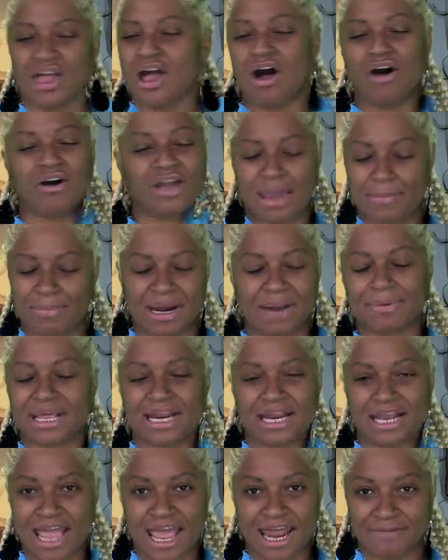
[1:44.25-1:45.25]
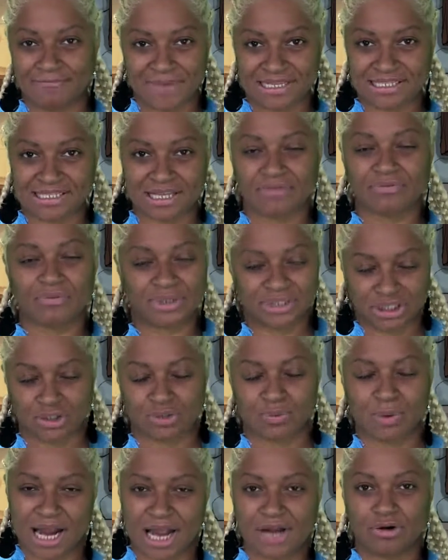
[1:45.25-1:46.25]
Okay, but I'm getting ahead of myself, which is
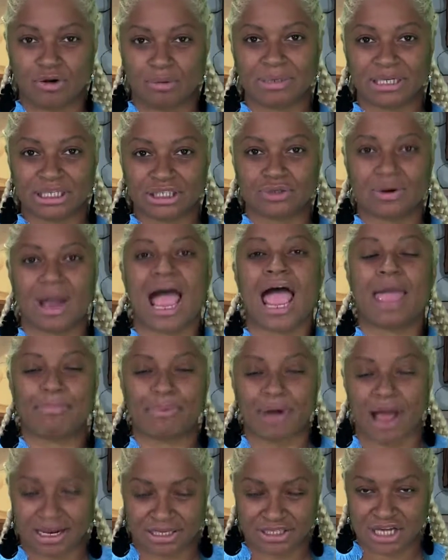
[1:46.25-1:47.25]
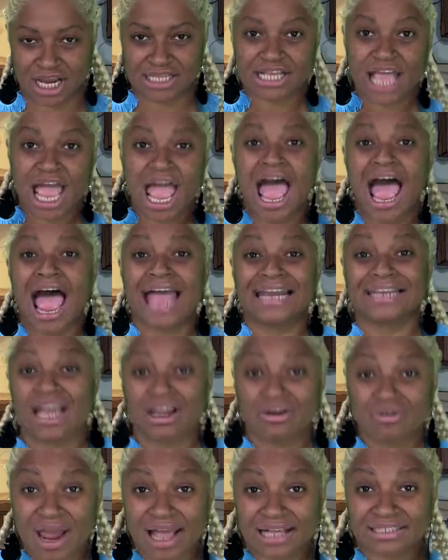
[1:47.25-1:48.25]
what I normally do. I apologize. I
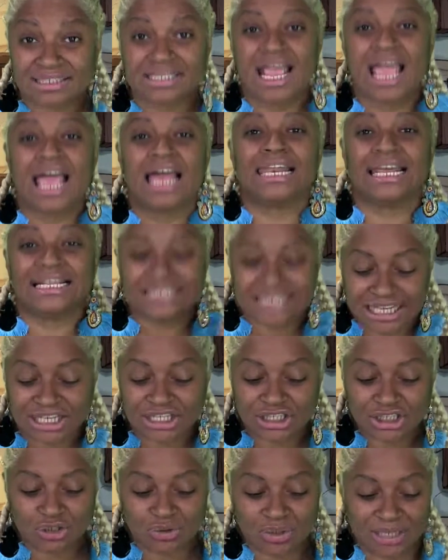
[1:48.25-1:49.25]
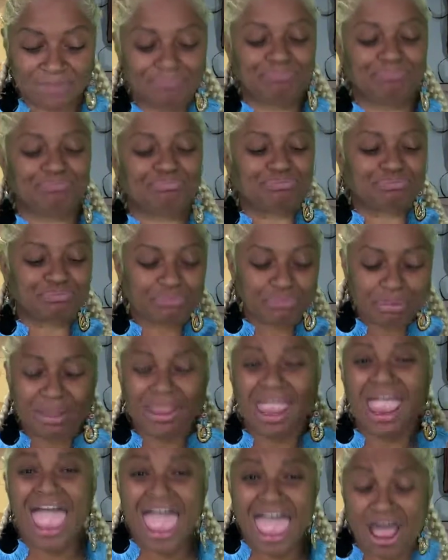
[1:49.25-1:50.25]
digress. Let's get into it.
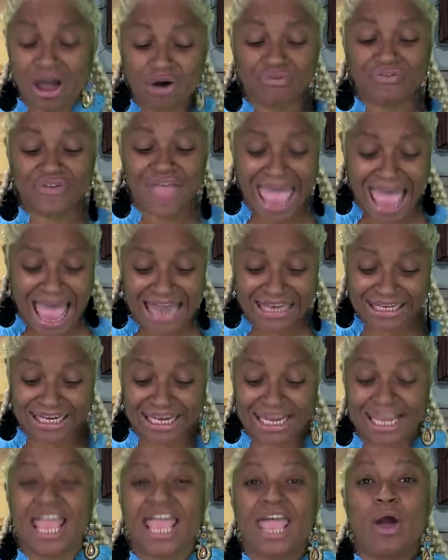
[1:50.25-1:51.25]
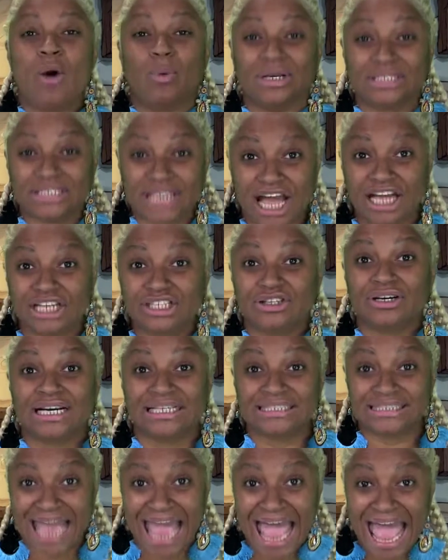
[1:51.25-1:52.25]
Elf Alley was under
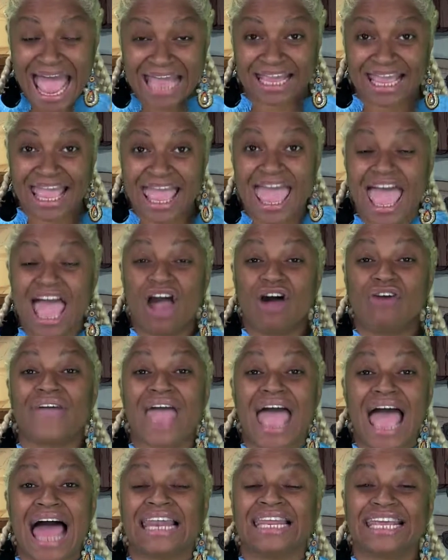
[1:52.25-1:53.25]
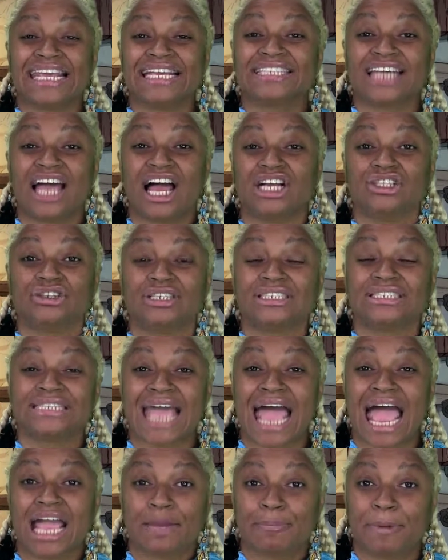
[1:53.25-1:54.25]
attack. Elf Alley is under
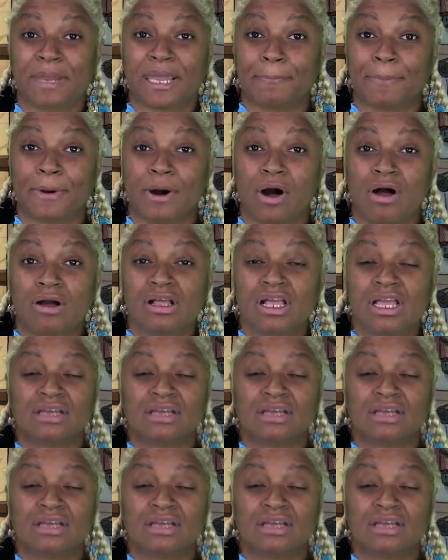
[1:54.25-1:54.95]
attack, people.